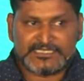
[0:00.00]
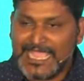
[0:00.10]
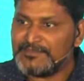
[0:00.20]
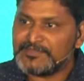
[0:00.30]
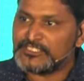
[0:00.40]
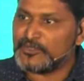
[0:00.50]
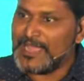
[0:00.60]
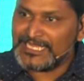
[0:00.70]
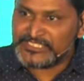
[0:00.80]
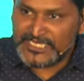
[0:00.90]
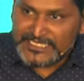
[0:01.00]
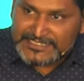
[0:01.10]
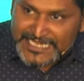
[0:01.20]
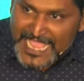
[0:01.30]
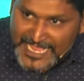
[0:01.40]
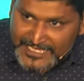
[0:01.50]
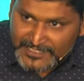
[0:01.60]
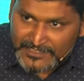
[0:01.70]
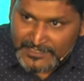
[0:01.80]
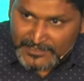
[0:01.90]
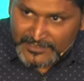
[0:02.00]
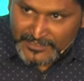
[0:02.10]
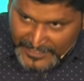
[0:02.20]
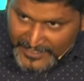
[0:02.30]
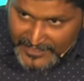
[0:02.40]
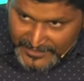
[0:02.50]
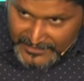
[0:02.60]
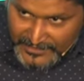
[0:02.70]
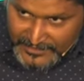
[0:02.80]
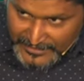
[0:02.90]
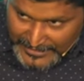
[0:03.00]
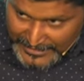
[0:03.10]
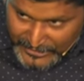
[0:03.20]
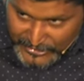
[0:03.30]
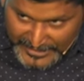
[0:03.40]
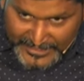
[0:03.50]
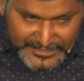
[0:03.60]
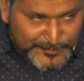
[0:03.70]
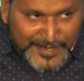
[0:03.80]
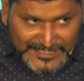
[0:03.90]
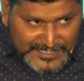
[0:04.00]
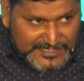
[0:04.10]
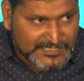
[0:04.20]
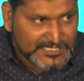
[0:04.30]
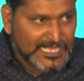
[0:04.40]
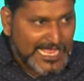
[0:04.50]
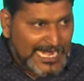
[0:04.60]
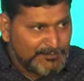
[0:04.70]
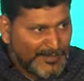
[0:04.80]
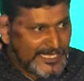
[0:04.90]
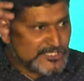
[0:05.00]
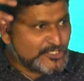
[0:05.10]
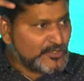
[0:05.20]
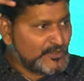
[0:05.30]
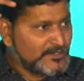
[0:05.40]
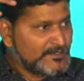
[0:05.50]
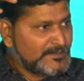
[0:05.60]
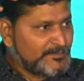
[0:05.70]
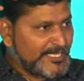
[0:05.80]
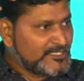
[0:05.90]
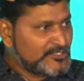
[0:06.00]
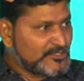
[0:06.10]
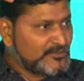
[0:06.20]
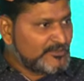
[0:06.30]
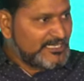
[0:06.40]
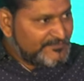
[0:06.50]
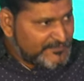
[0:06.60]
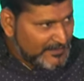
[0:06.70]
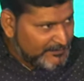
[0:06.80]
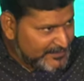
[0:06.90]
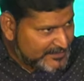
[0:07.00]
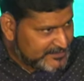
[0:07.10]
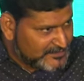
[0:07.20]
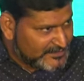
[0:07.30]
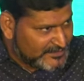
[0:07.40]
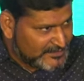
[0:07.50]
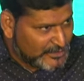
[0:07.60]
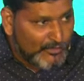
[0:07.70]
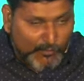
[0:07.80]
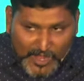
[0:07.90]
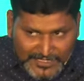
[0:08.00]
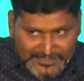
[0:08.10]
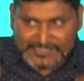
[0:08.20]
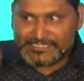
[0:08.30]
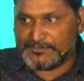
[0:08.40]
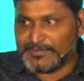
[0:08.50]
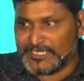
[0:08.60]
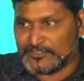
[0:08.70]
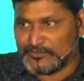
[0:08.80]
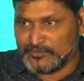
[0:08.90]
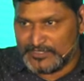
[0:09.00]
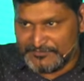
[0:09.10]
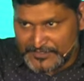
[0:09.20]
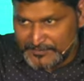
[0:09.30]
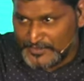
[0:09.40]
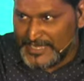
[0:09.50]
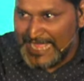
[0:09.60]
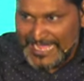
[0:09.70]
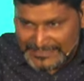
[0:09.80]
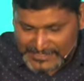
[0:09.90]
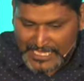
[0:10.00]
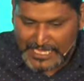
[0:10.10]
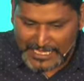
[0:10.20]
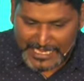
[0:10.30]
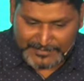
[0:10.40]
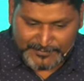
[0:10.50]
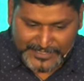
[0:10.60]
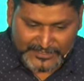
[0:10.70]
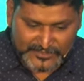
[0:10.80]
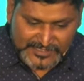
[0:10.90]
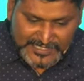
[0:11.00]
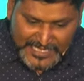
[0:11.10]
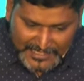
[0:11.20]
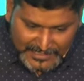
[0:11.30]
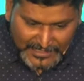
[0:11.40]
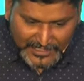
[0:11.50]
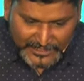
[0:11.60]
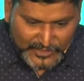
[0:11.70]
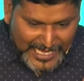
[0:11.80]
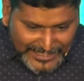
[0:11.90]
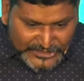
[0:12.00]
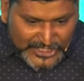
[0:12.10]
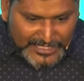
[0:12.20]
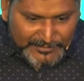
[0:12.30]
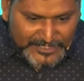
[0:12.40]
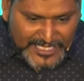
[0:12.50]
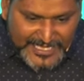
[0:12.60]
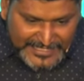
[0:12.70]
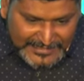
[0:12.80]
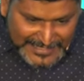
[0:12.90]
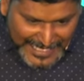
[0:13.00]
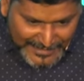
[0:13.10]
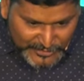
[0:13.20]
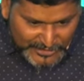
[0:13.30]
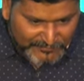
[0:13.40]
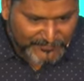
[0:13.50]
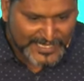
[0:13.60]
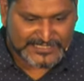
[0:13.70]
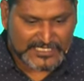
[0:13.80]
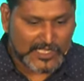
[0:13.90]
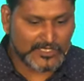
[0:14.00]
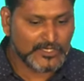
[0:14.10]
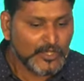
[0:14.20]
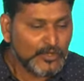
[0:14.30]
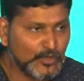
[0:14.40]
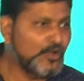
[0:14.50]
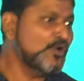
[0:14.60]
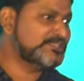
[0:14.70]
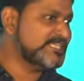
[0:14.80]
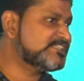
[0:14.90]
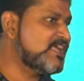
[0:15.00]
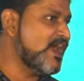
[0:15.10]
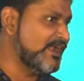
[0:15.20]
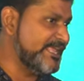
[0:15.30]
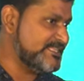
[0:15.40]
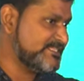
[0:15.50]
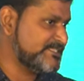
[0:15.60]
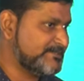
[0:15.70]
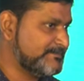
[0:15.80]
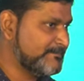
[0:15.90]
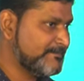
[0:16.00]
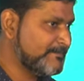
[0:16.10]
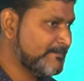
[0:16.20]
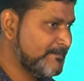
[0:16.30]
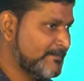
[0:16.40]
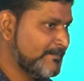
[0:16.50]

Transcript: The time that you actually take here in, in His presence and begin to begin to lift up his, his, your voices and begin to lift up your hands and begin to sing, you're actually taking time to reflect on who this God is.